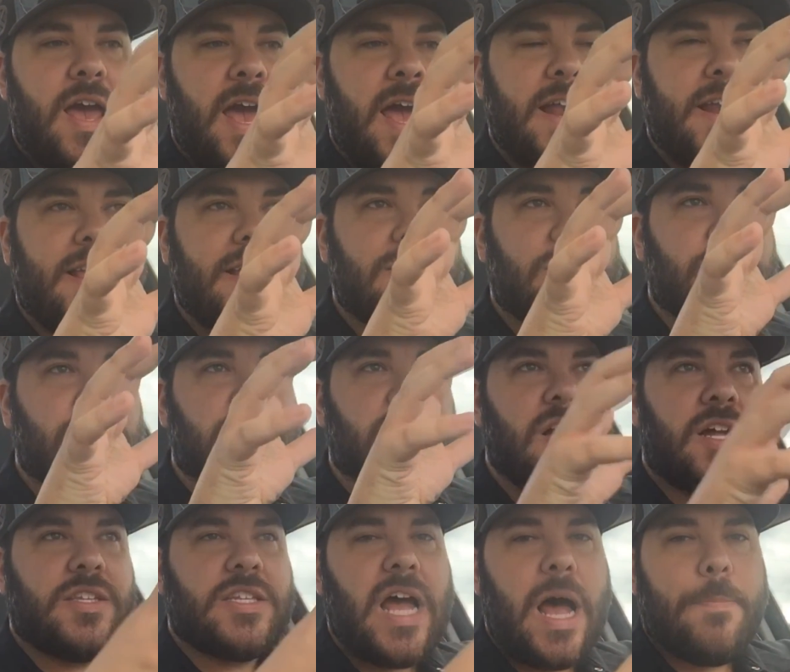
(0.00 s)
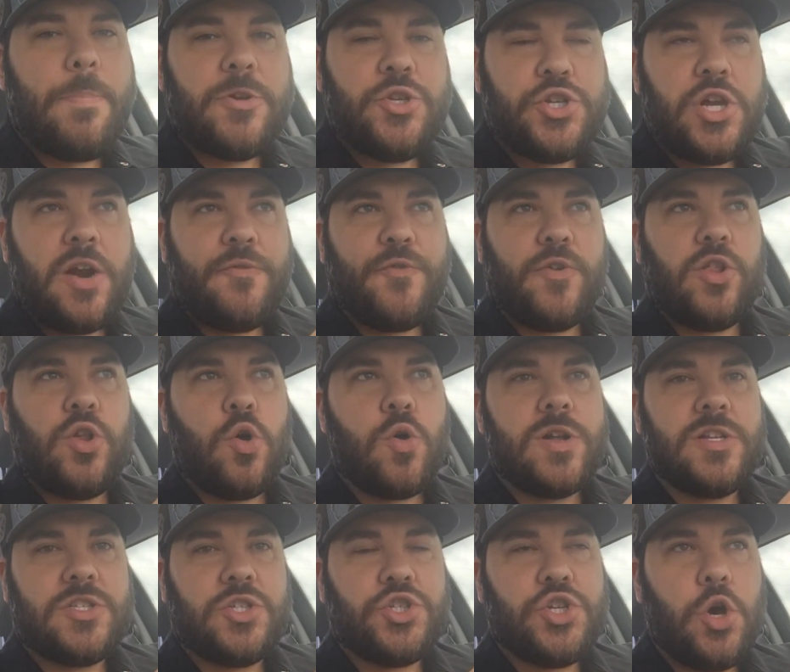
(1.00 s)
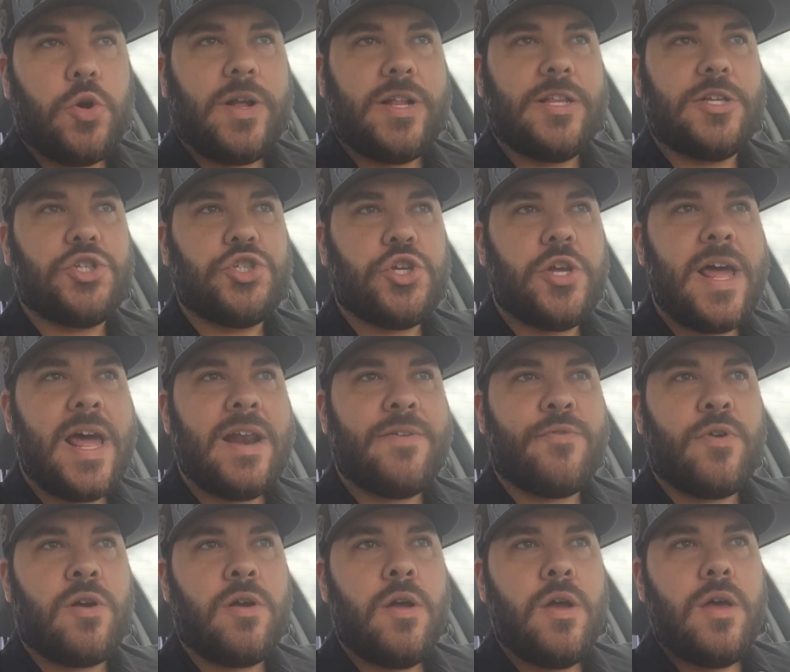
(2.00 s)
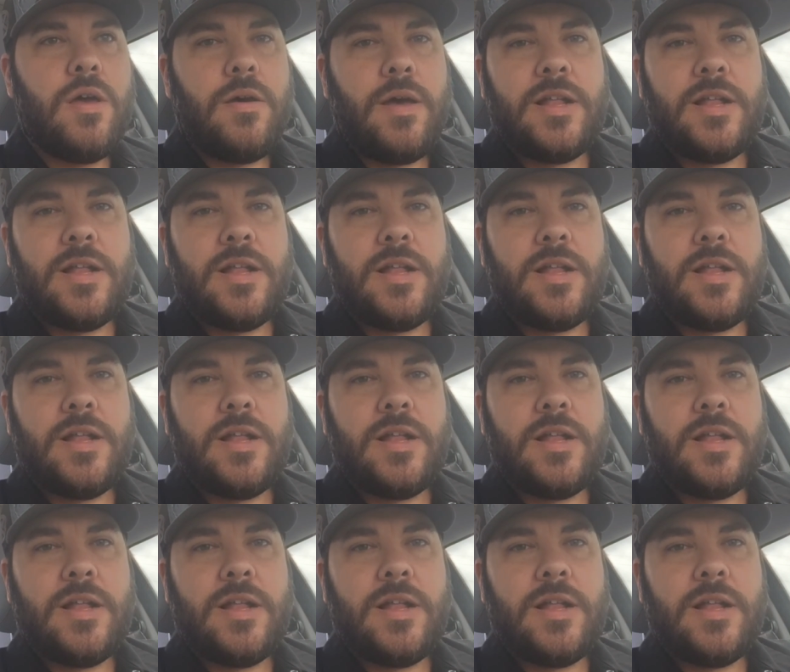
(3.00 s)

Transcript: and he's just on top of Jennifer Lawrence choking the shit out of her